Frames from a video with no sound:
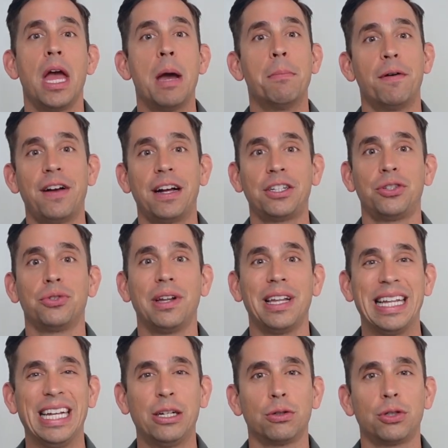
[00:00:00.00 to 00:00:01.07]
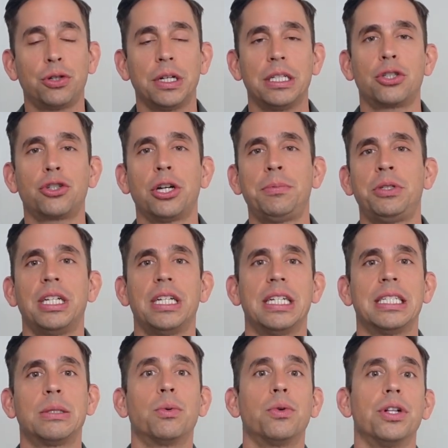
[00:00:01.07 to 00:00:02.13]
Professional legal
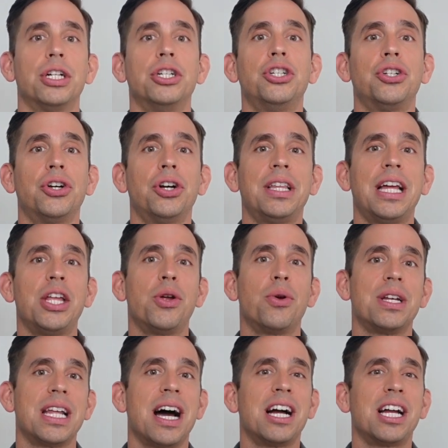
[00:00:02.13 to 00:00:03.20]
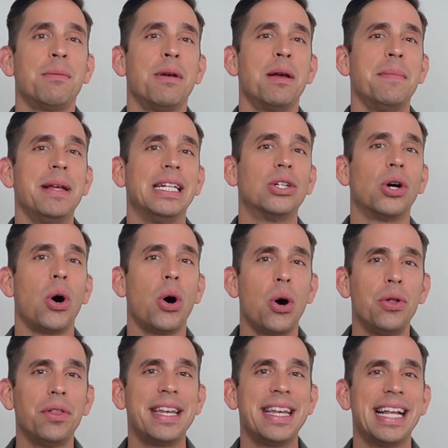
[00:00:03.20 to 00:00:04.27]
transcriptionists will ensure that your document meets
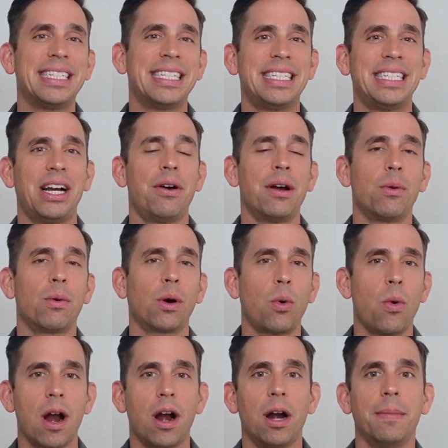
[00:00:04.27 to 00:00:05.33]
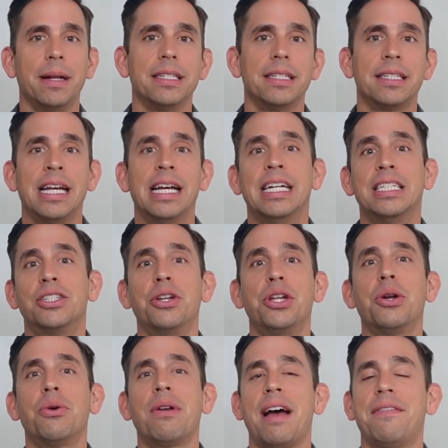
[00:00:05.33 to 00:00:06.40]
all the necessary requirements, so
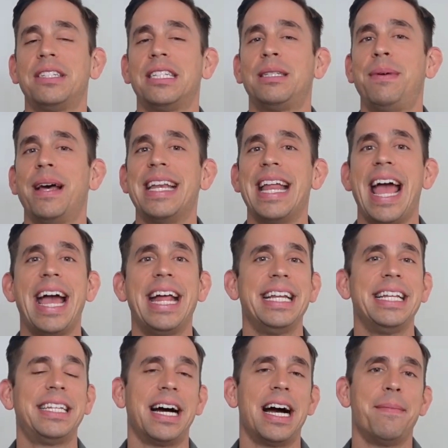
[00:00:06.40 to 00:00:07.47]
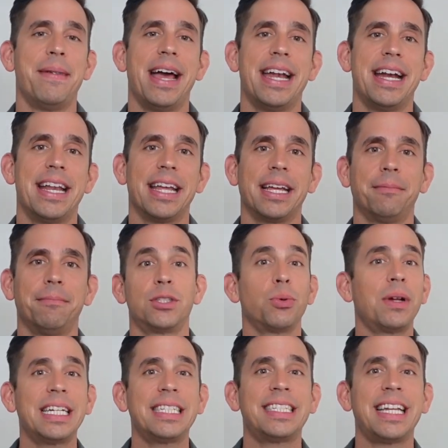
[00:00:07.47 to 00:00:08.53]
you don't have to spend any time editing. So
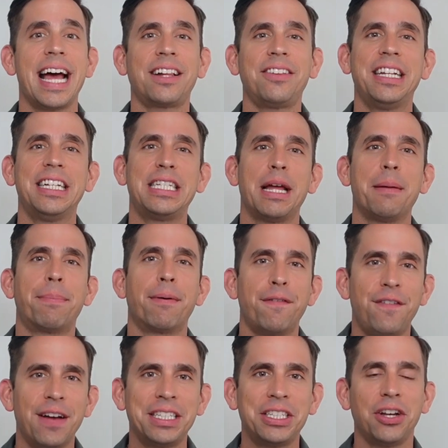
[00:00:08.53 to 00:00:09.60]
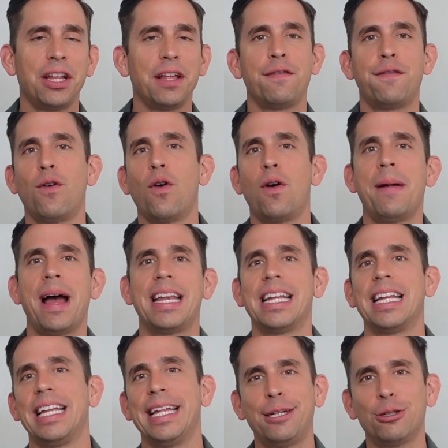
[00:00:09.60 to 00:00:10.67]
what exactly does a professionally
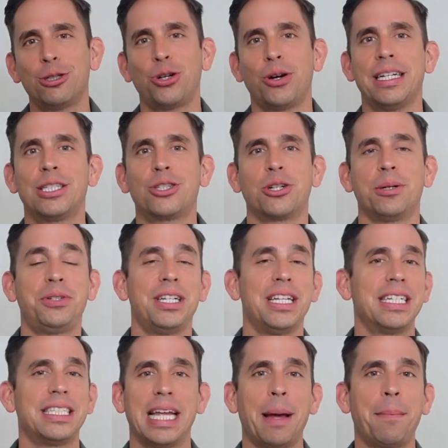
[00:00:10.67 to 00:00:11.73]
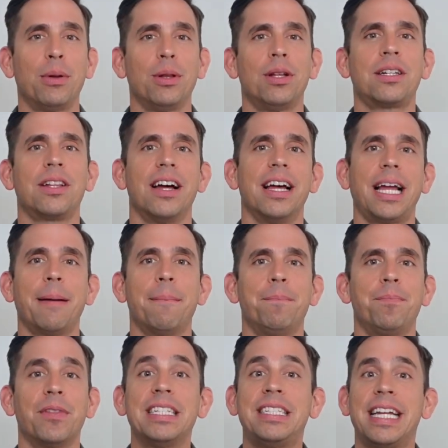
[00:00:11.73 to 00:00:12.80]
formatted legal transcription example look like?
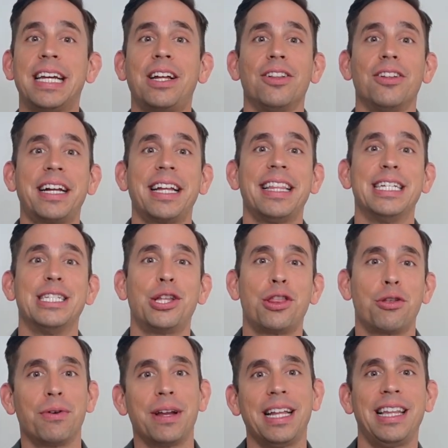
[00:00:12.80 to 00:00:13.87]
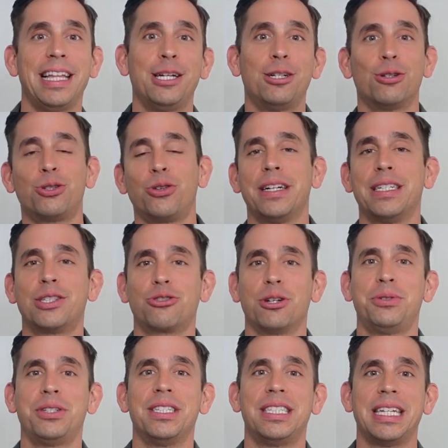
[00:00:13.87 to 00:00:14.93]
Let's take a look at these 3 legal
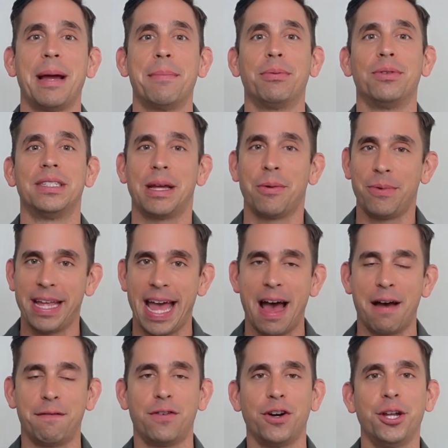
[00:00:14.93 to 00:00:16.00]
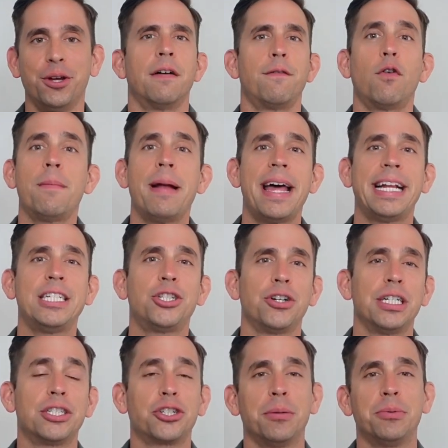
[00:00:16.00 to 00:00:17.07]
transcription samples that we have for you. Formatting
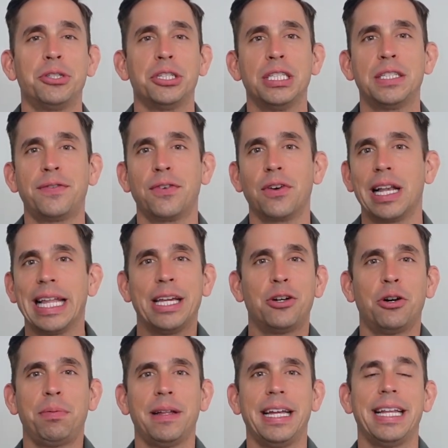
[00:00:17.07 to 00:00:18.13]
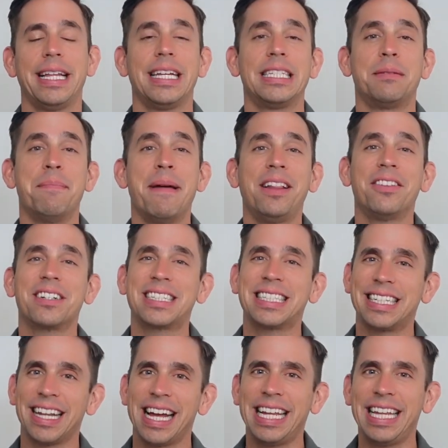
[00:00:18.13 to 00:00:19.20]
transcriptions for legal pleadings may look
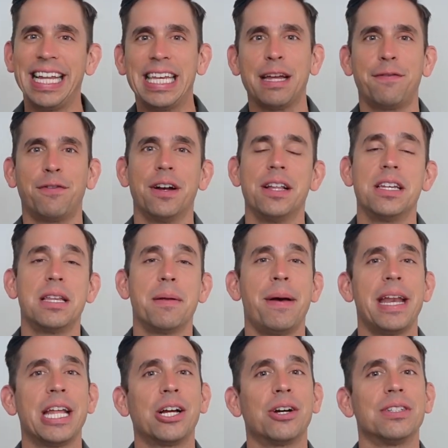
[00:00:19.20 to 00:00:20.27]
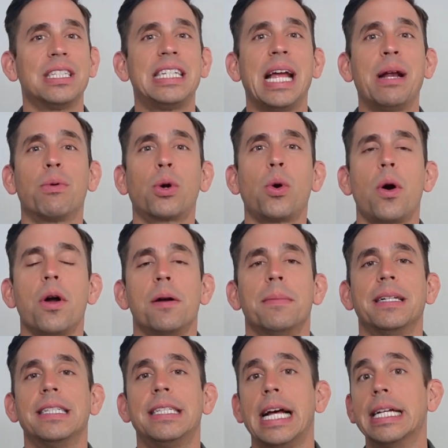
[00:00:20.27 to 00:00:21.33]
slightly different depending on state
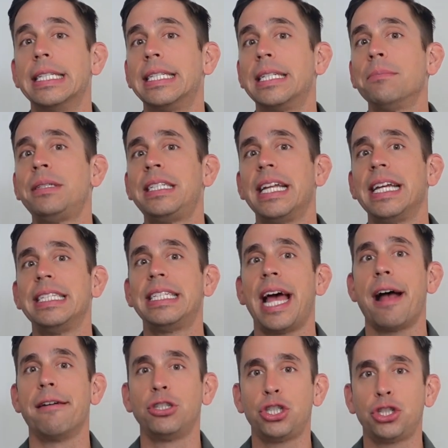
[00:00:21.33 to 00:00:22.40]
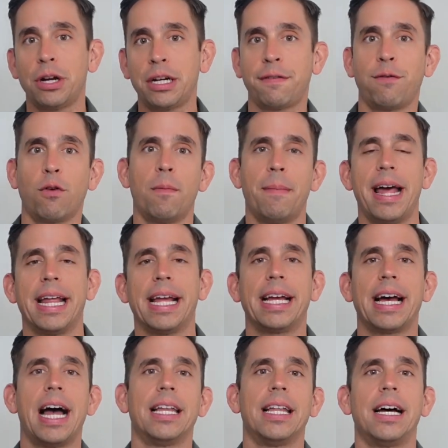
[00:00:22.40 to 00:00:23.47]
requirements, as some states have strict formatting
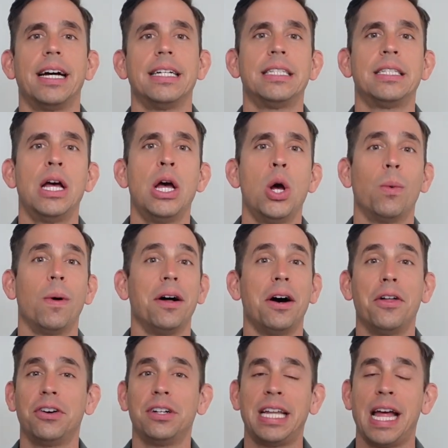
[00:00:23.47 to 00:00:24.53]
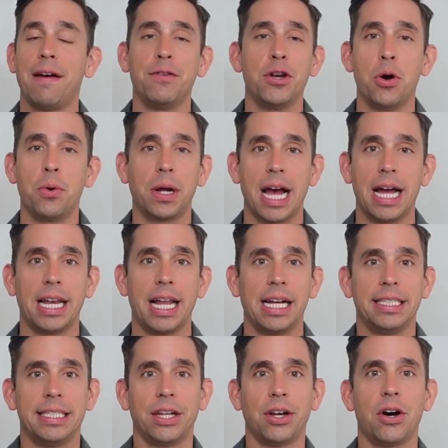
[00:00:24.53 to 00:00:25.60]
guidelines while others have no
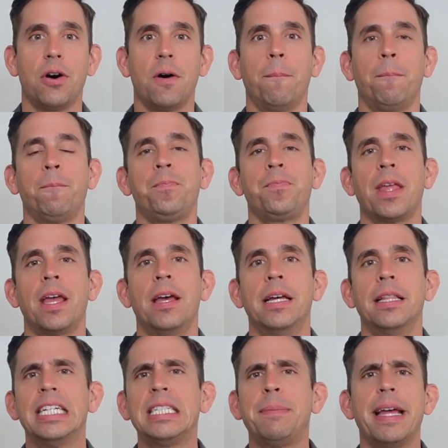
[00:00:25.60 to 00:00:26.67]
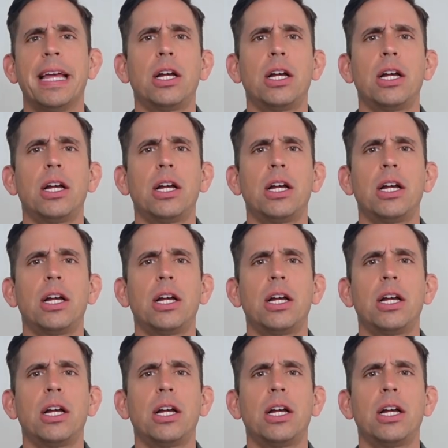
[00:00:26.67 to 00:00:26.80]
guidelines at all. This may